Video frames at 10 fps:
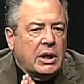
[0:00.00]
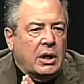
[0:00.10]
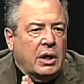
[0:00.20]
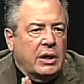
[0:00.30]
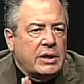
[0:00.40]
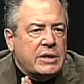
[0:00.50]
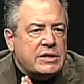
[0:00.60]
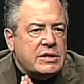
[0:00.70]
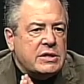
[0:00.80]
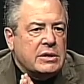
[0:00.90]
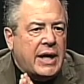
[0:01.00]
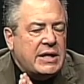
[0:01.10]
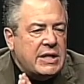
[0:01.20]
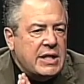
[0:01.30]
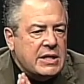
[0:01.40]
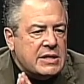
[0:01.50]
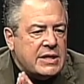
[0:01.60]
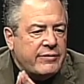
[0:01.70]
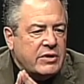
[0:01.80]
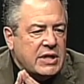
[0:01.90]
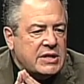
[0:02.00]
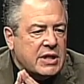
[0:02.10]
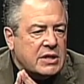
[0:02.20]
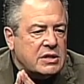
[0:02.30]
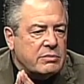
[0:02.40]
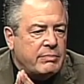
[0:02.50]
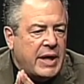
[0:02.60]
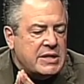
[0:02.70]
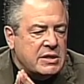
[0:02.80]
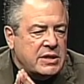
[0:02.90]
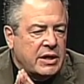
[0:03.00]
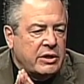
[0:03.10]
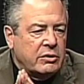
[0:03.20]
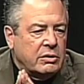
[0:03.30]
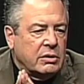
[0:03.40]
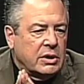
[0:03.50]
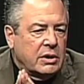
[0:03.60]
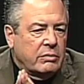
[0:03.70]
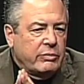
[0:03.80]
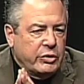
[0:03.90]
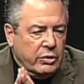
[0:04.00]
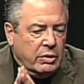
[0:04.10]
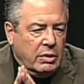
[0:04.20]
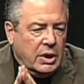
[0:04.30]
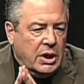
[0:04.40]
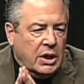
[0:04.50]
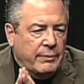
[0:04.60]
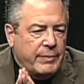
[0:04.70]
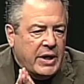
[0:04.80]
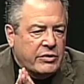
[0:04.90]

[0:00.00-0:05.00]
uh, 1976 bicentennial mural um, mm-hmm.